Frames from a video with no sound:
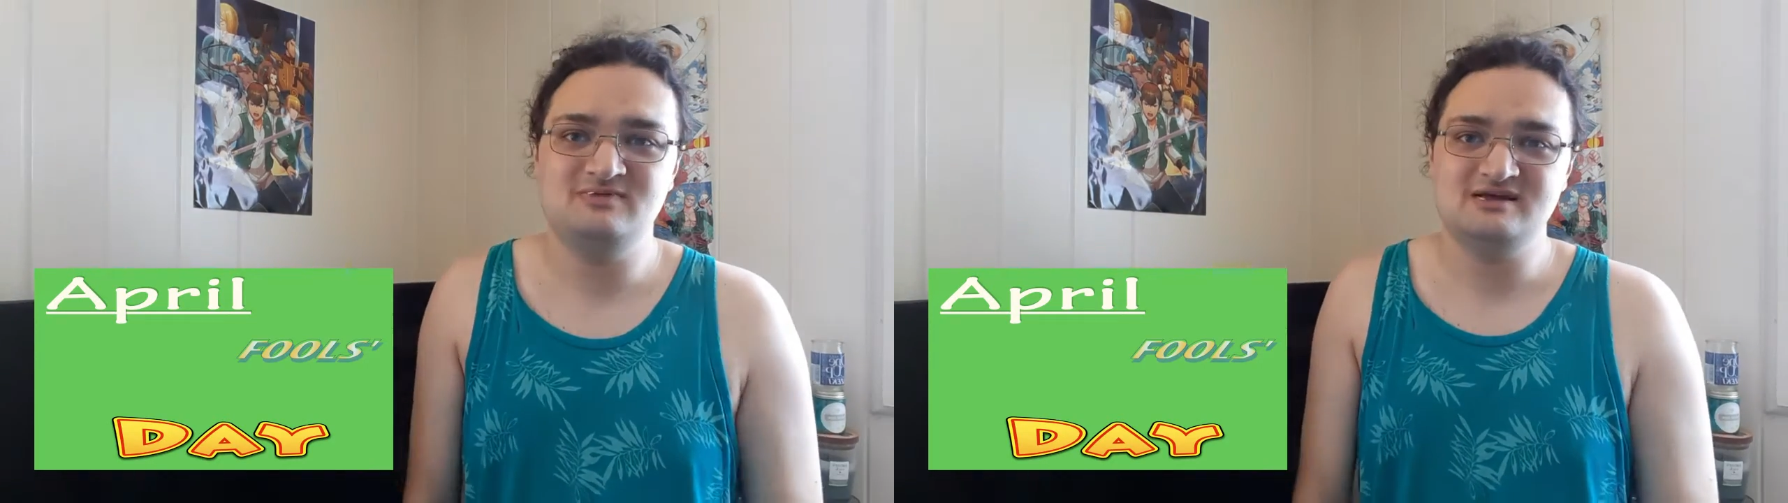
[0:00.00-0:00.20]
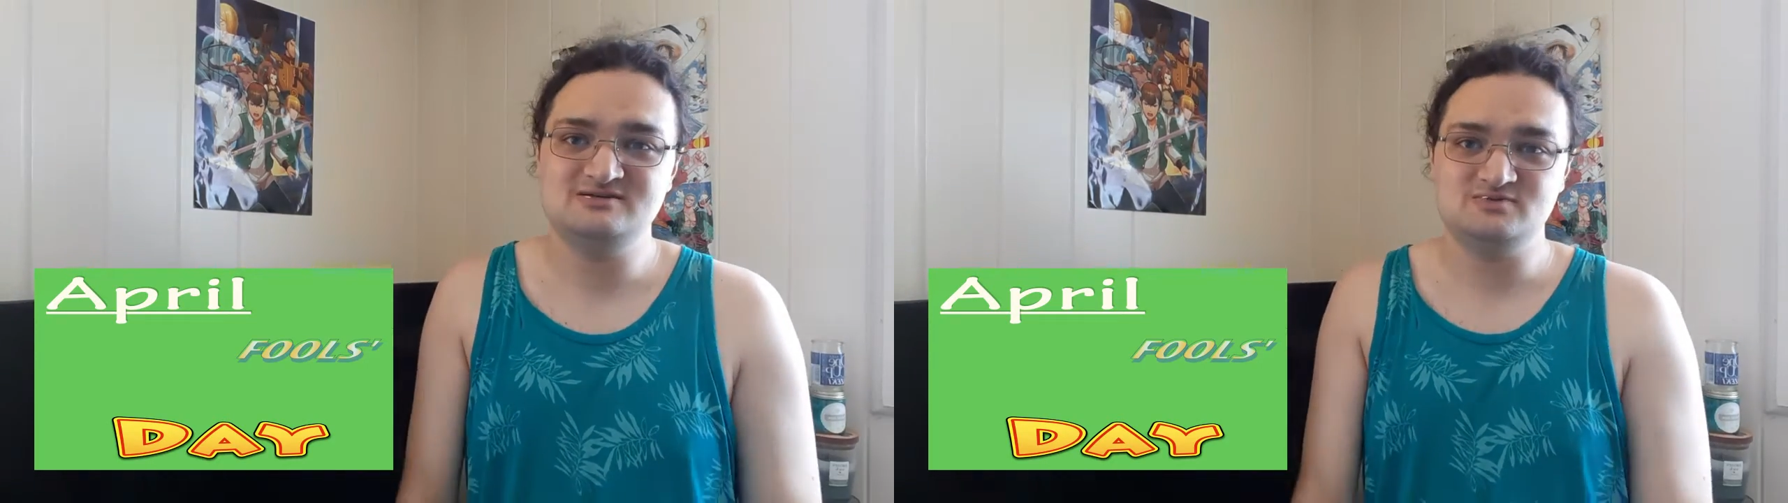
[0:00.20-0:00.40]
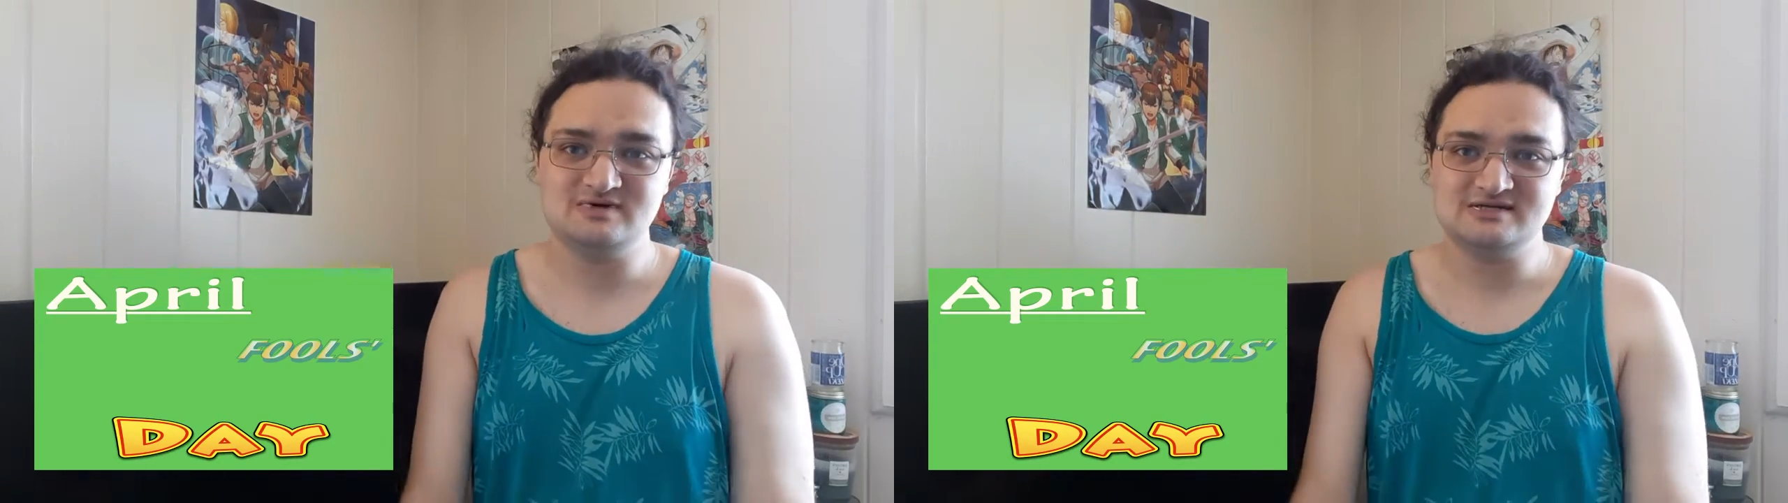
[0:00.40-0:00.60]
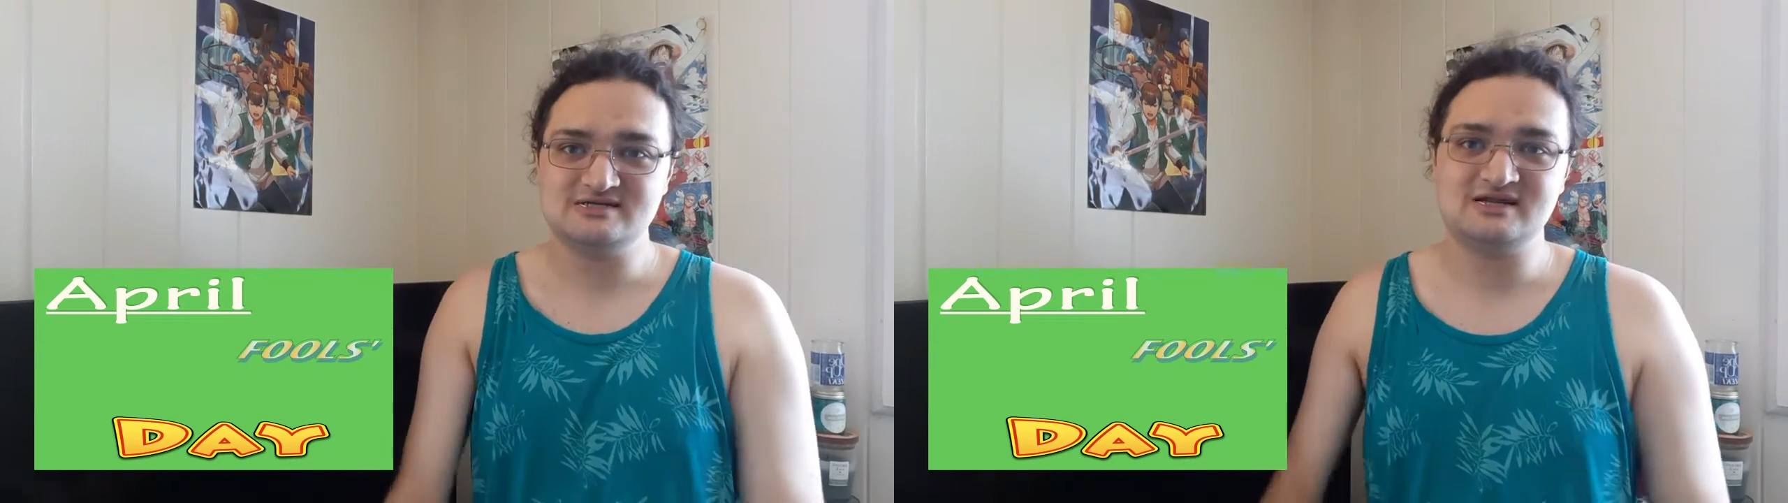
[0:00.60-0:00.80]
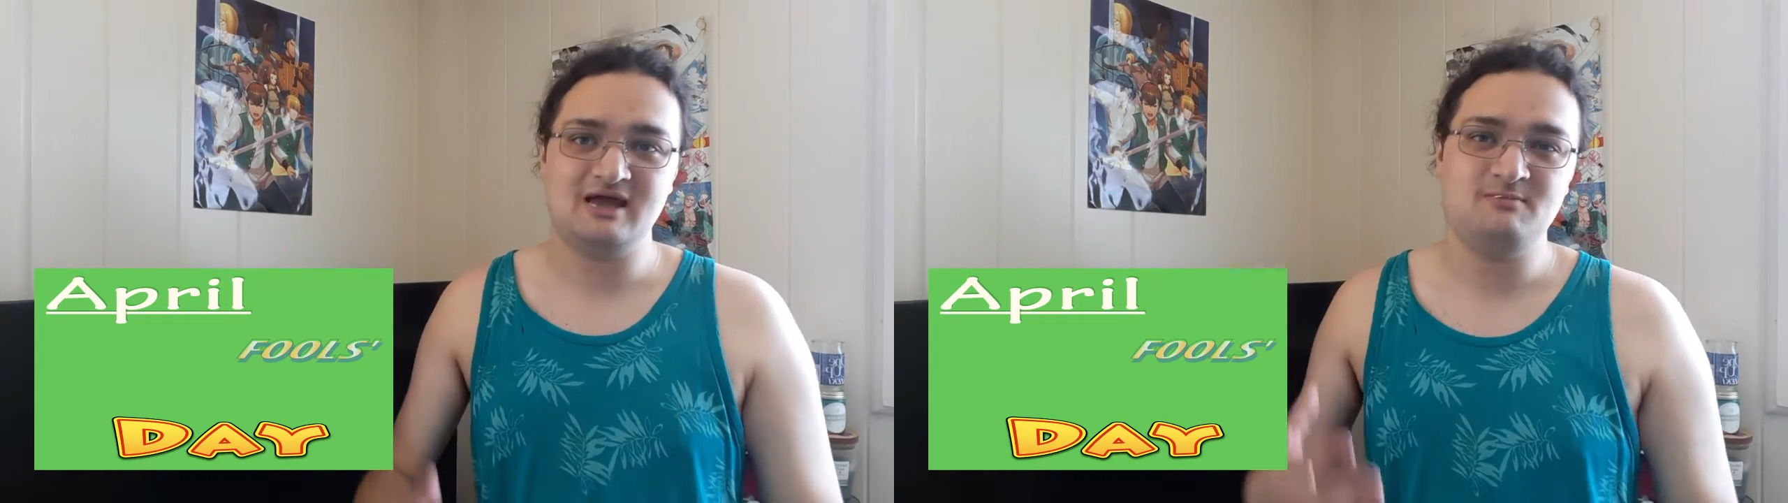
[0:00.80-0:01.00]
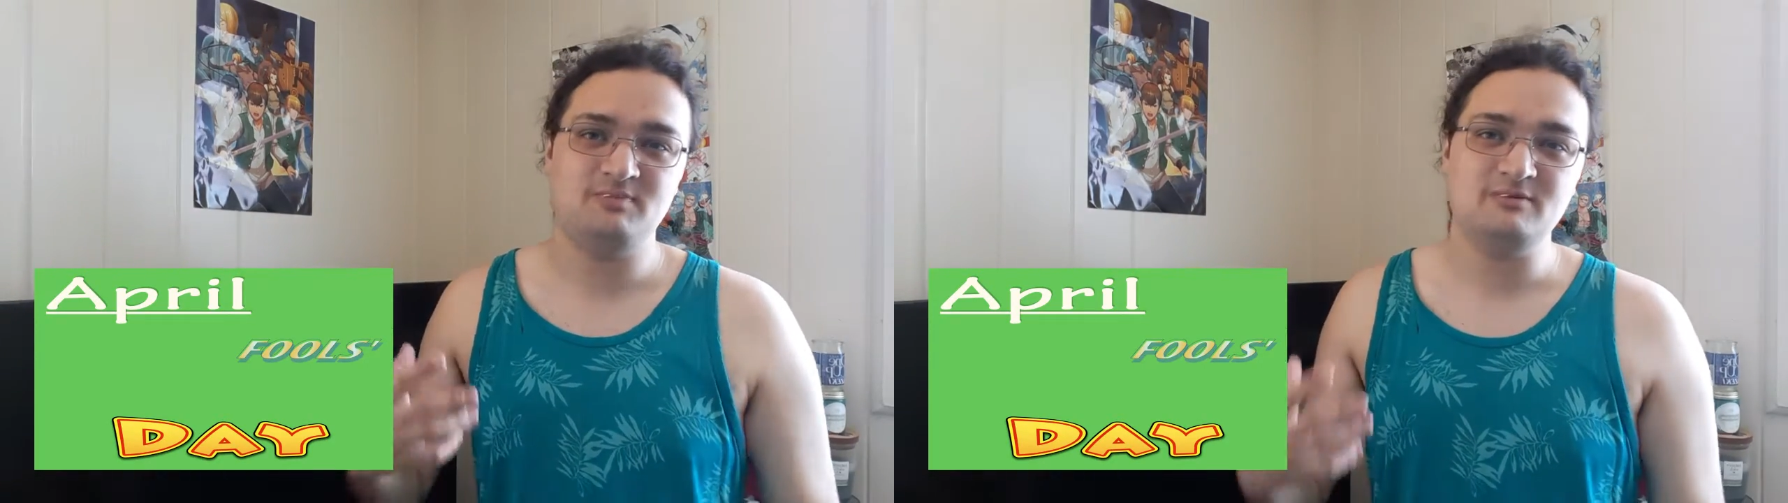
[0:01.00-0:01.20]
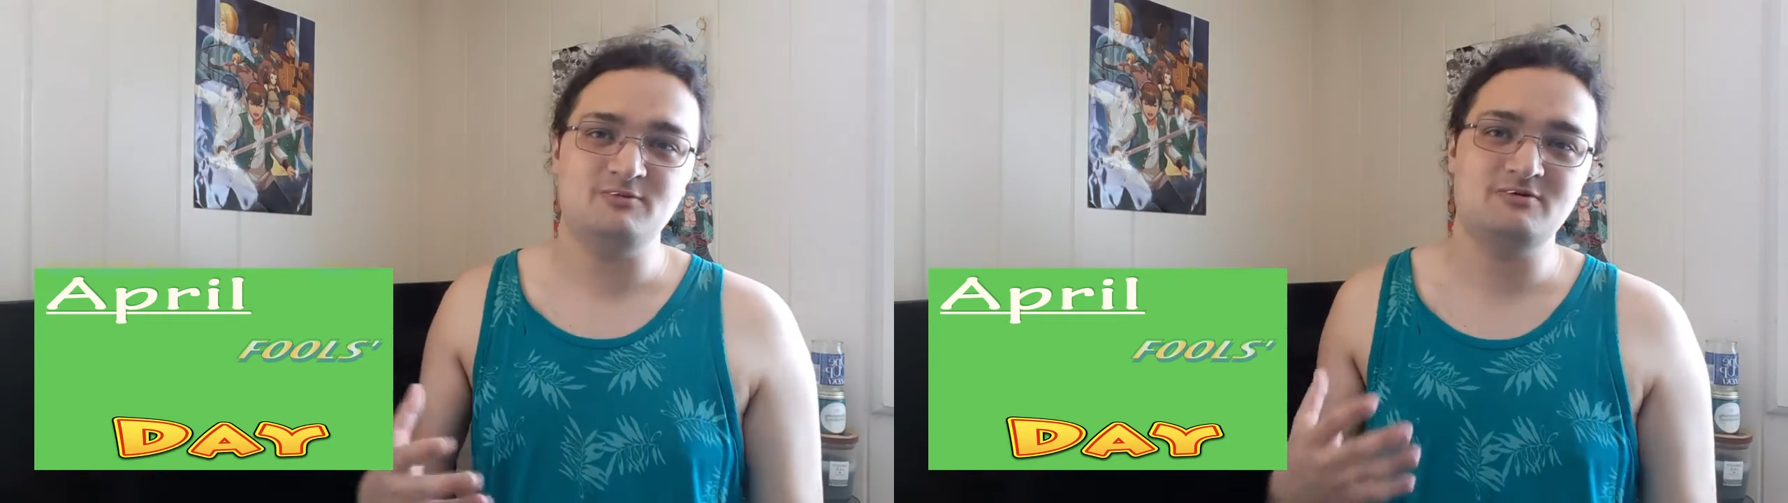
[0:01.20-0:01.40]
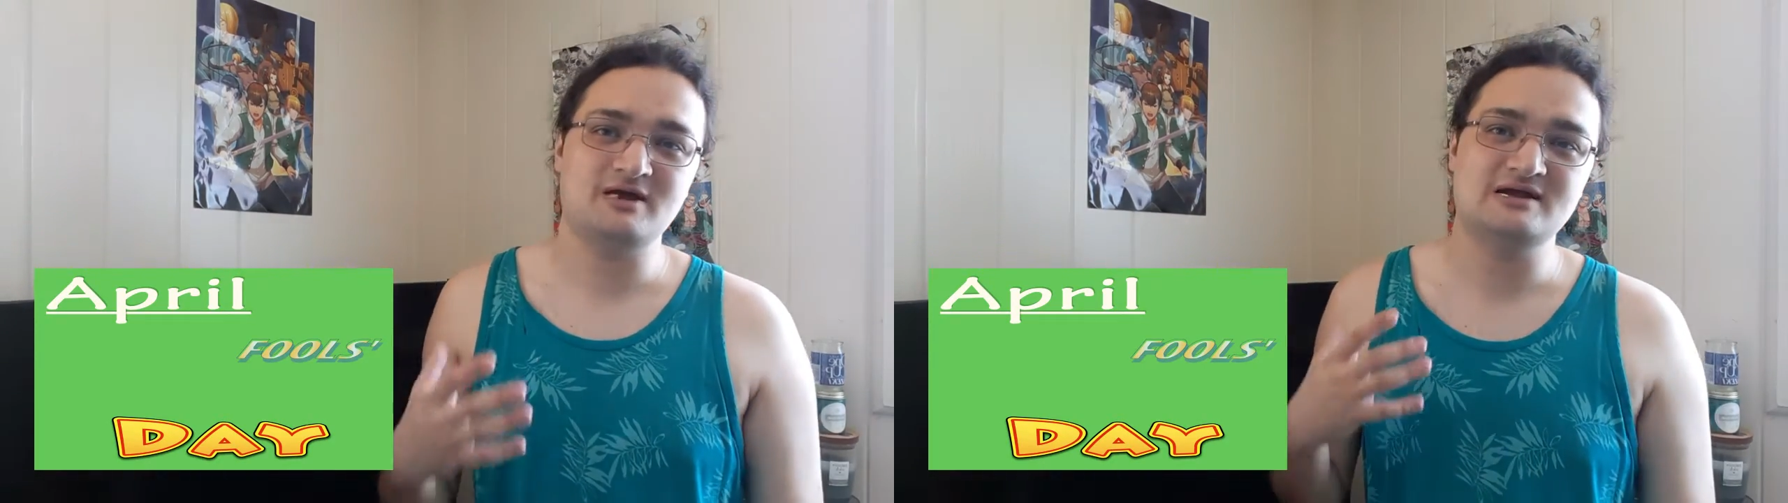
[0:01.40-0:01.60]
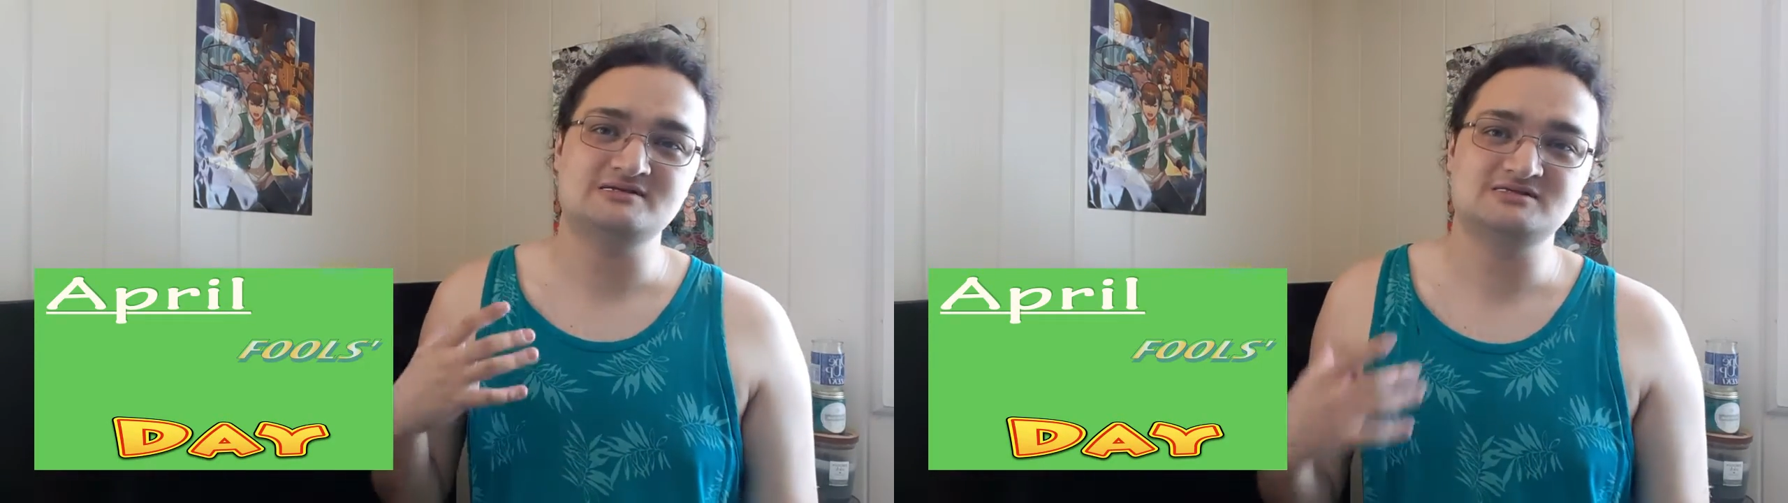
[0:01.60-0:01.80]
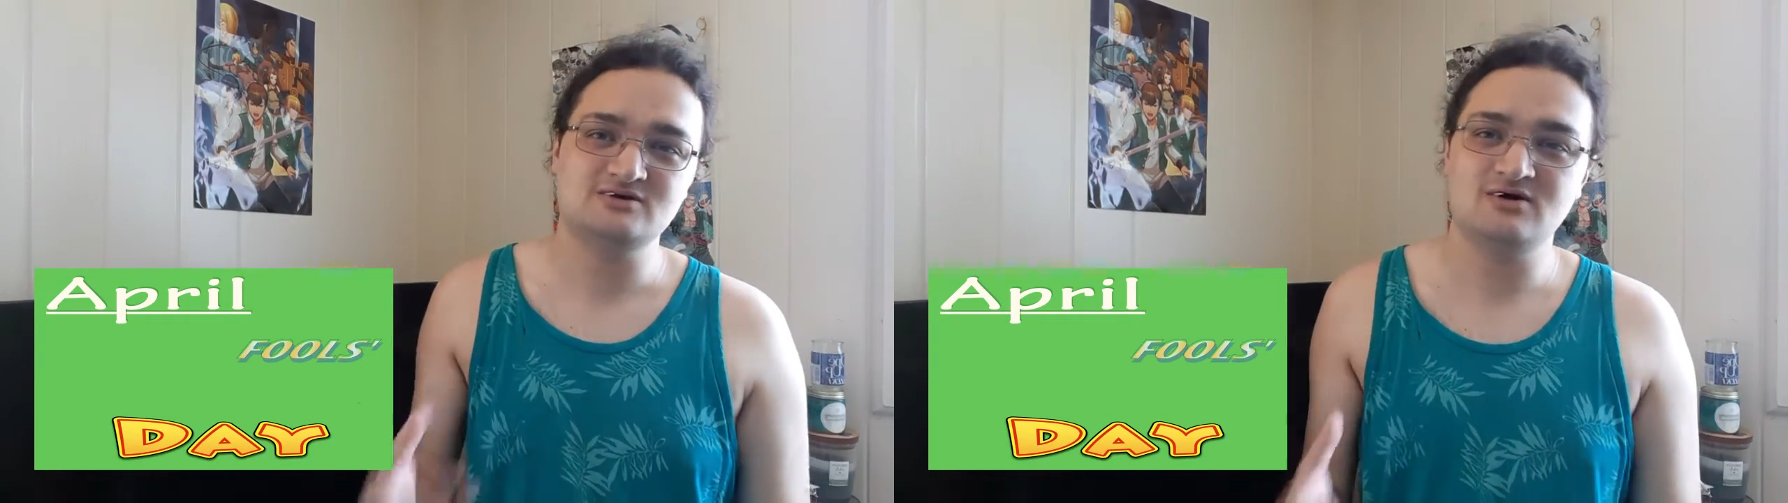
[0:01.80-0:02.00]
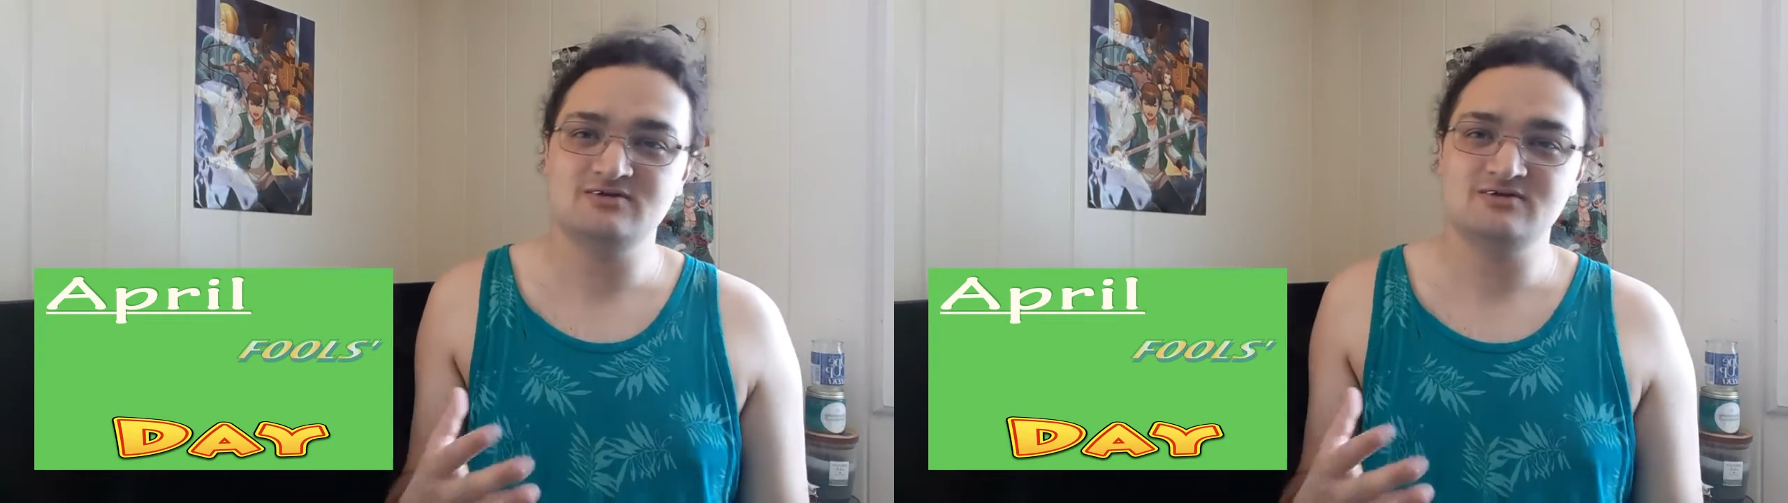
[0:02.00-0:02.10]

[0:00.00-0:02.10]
they switched and people were kind of slow